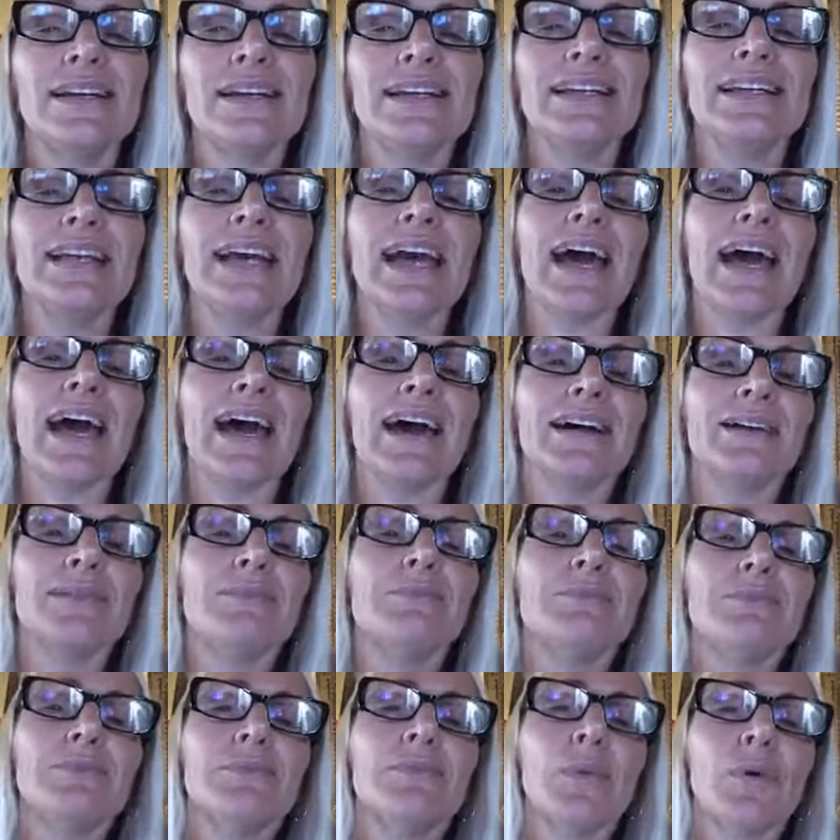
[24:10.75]
Yeah,
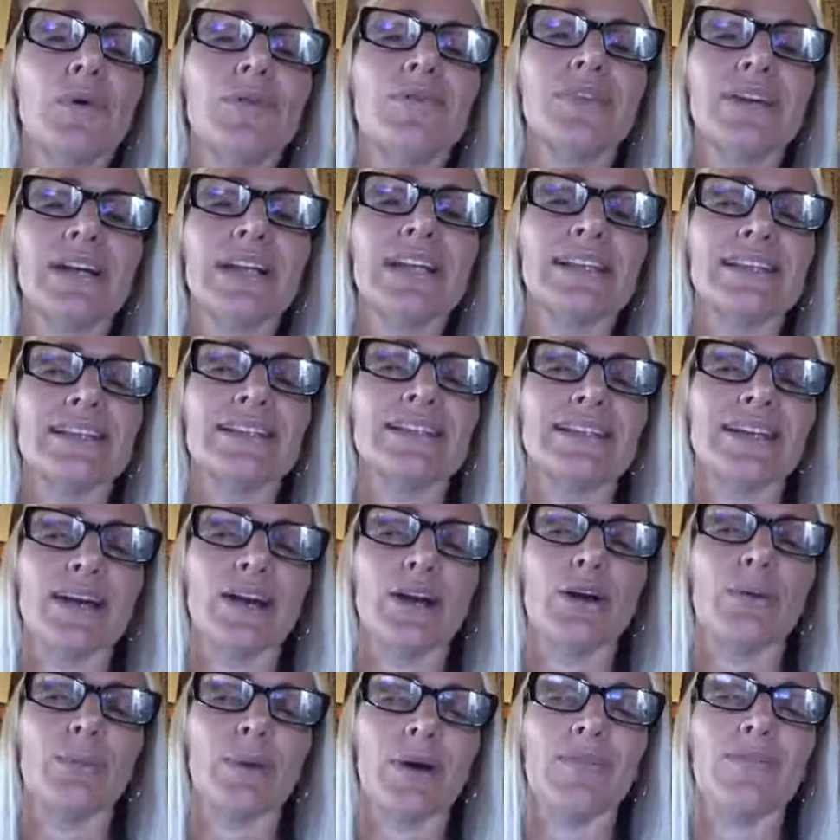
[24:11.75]
more funny than
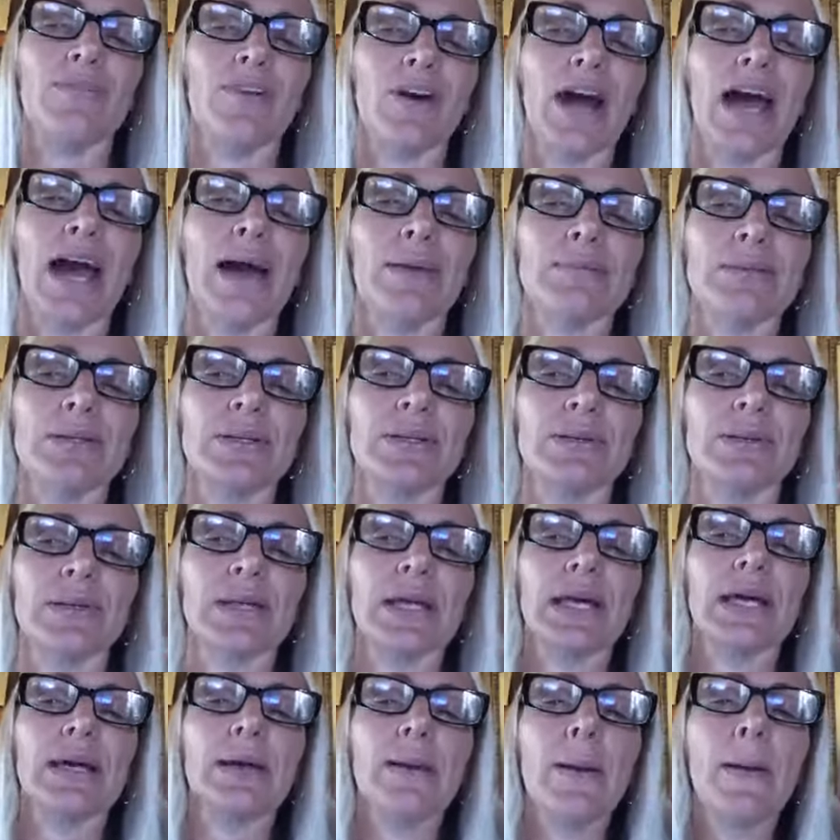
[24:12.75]
scary by far.
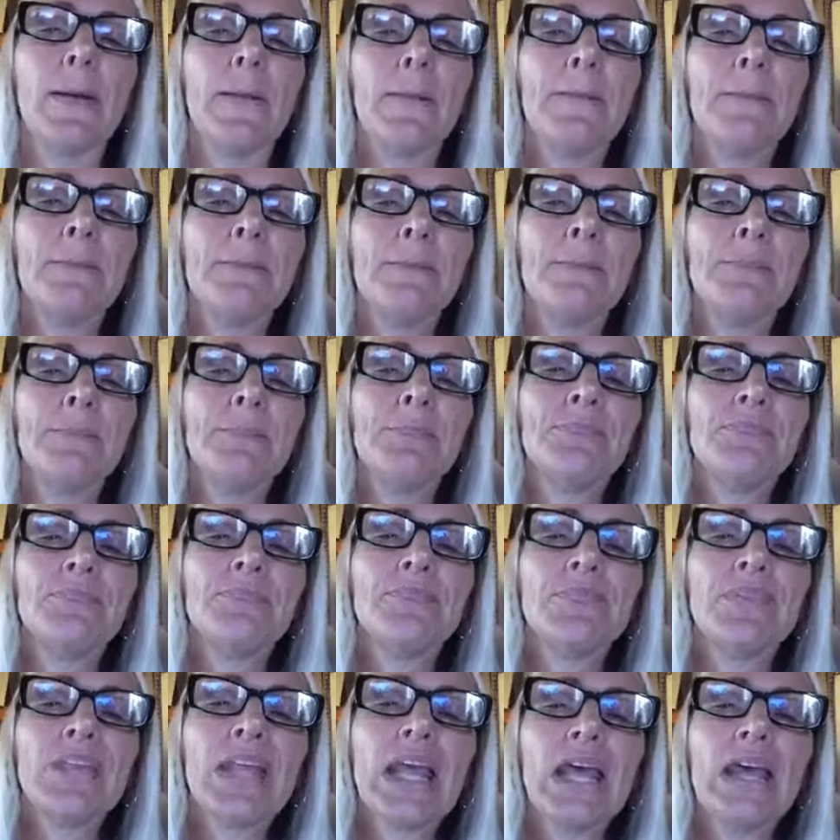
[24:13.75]
Absolutely.
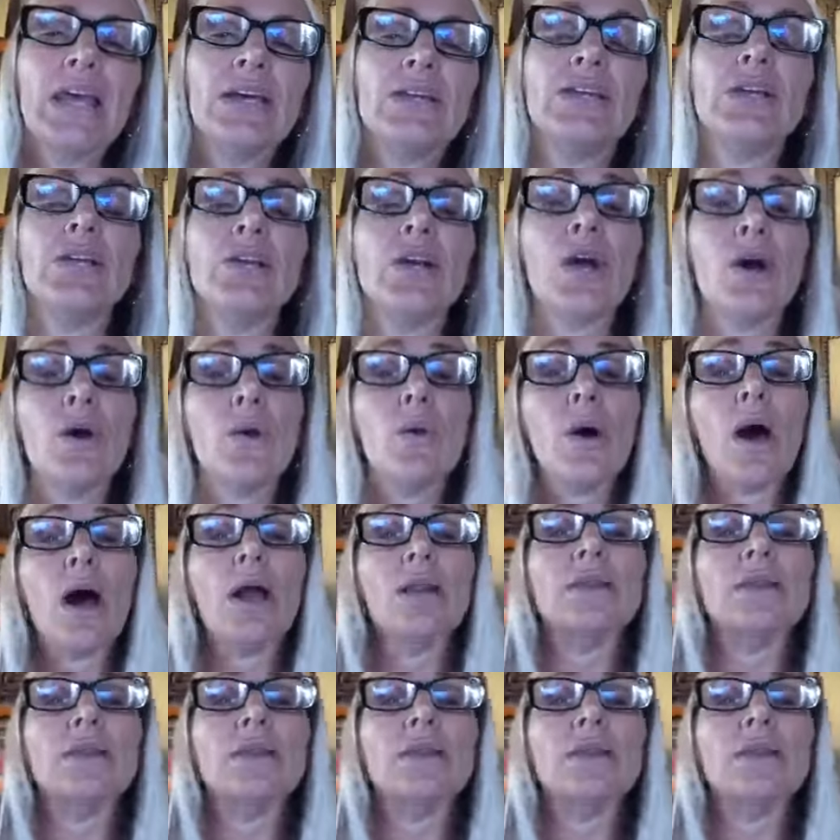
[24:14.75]
A